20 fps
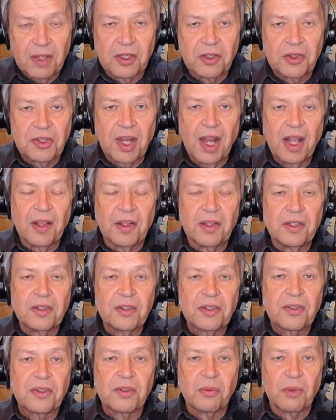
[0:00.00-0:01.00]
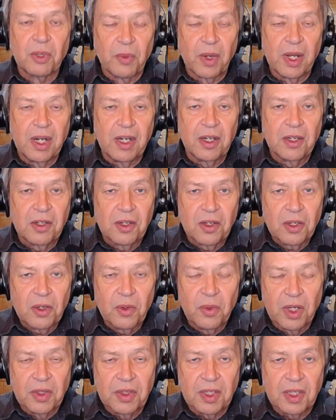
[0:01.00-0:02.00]
And the more challenges we
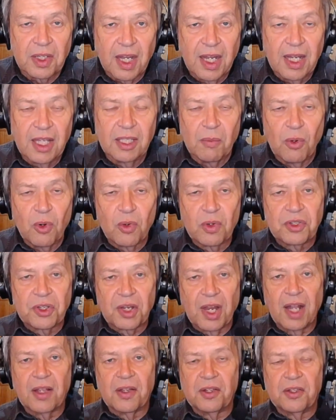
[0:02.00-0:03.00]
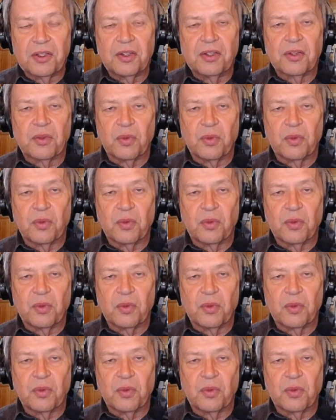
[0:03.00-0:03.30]
face and come out the other end of it,